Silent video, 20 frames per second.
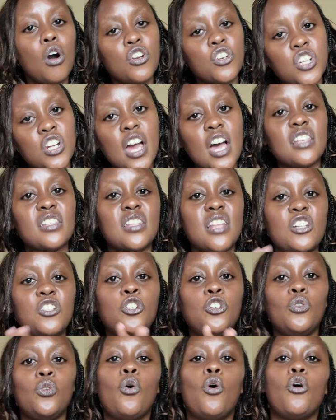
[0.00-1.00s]
shares
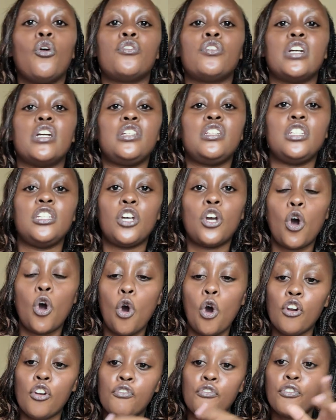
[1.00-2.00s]
that you already
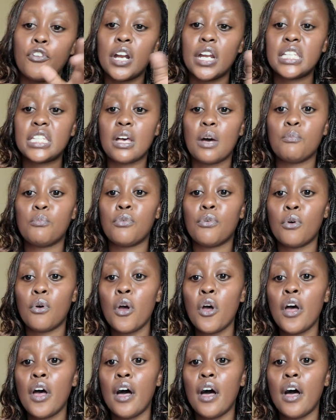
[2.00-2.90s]
own. For example,